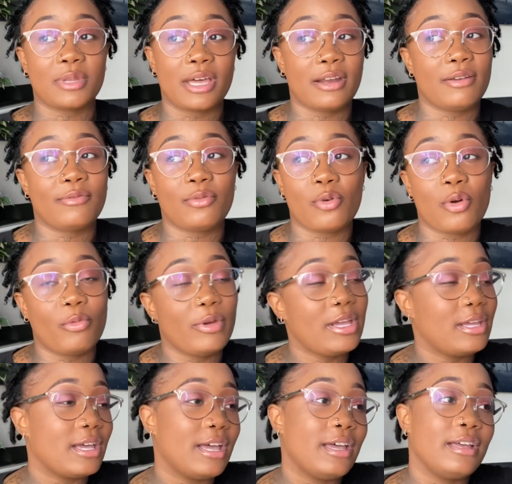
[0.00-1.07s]
that in for a
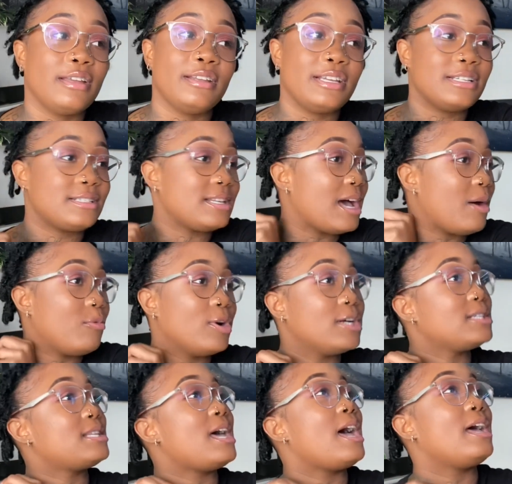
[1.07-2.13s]
week and it's not where
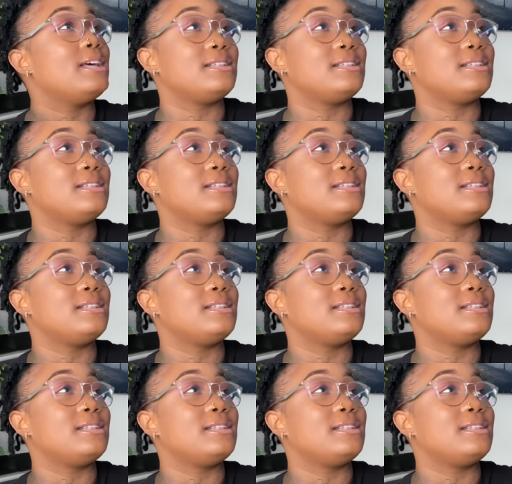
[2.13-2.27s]
it's at.